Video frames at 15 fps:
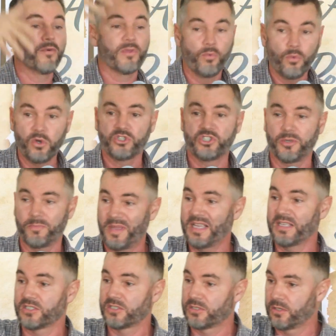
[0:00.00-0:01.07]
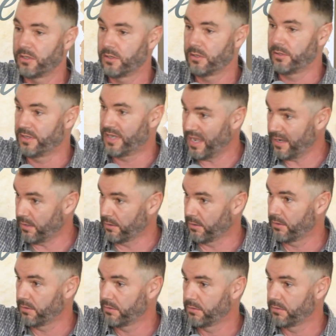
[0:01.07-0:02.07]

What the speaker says: the worship is done.